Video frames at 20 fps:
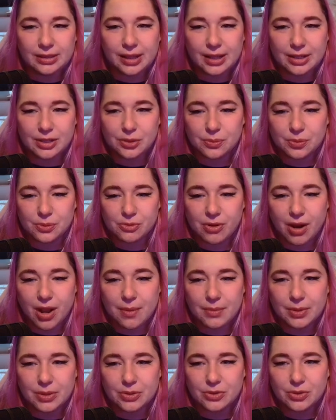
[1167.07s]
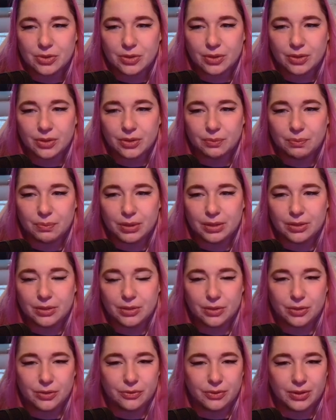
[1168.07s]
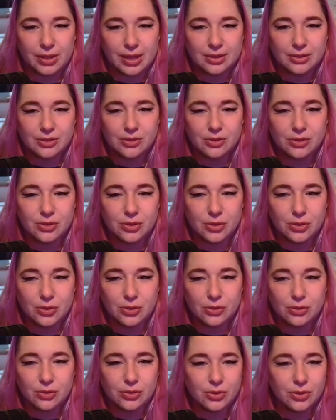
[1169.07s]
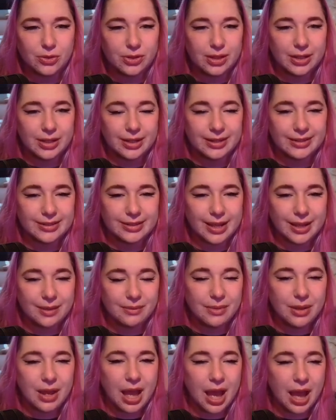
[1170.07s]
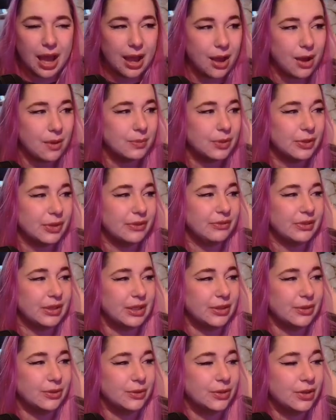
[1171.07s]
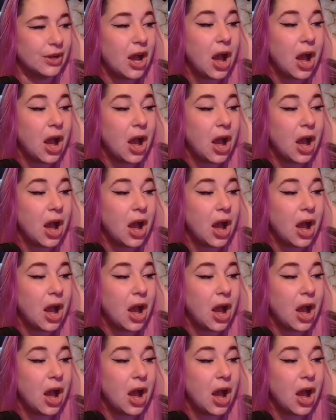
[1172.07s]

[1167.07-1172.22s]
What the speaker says: Like, subscribe, and turn on the bell notification so you know the next time I upload a video.